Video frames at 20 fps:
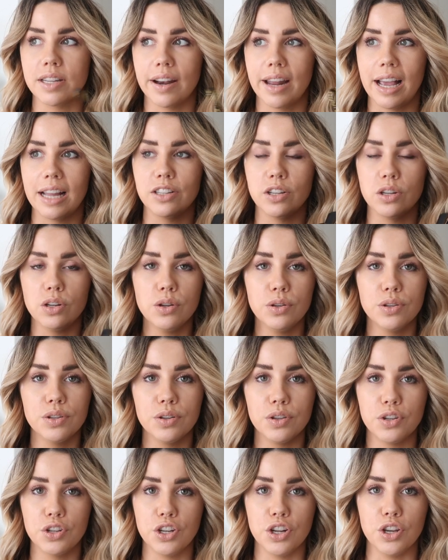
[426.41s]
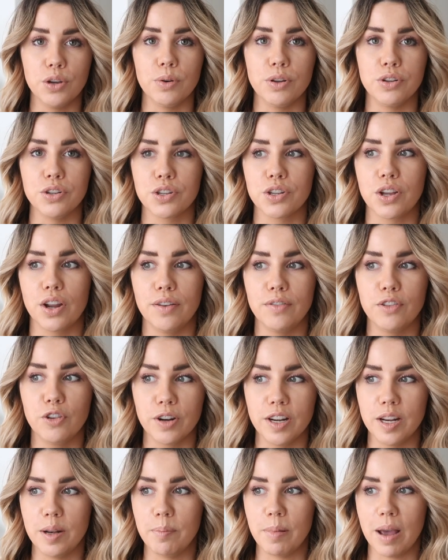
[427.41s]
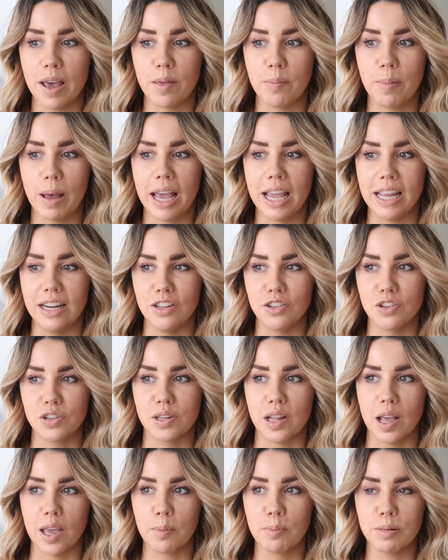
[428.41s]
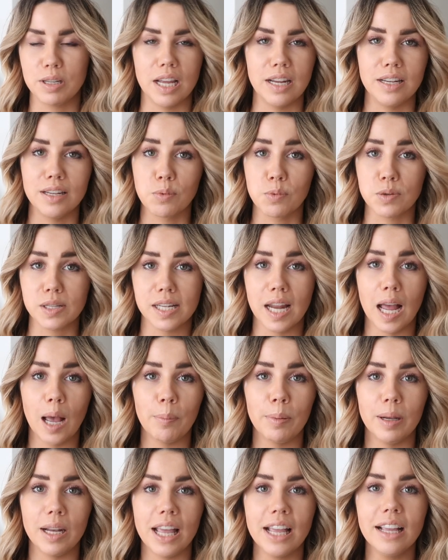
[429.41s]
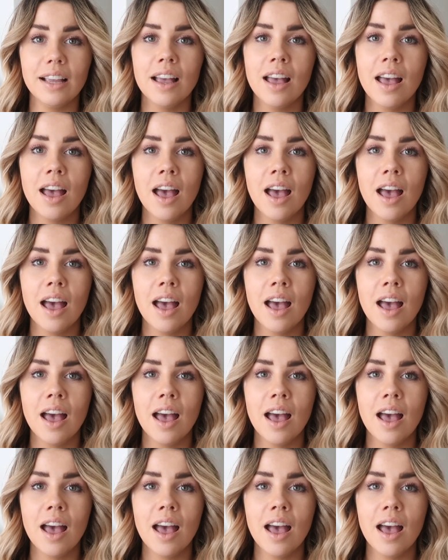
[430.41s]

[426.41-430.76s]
and I had to loosen the shoe and just kind of grin and bear the pain and just like pretend it wasn't happening